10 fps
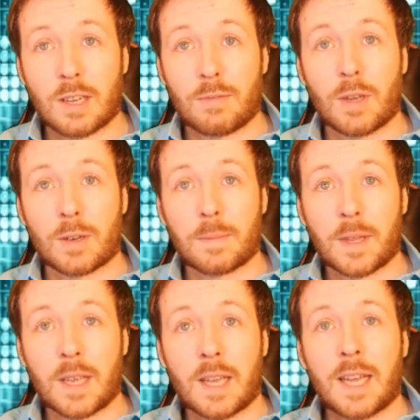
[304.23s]
Look,
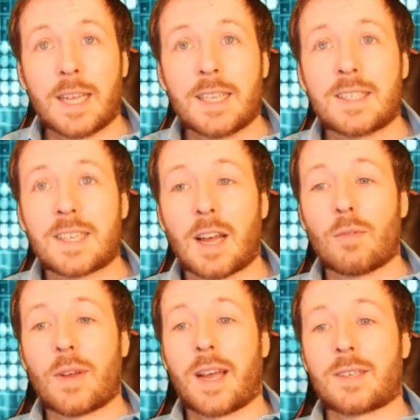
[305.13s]

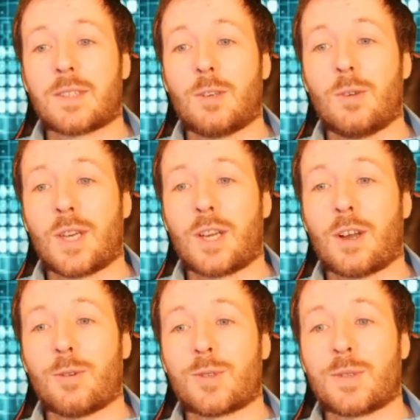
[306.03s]
self-executing
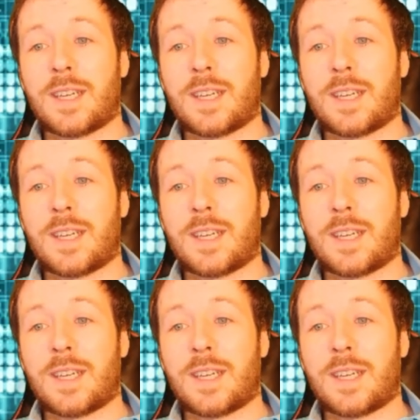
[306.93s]
code.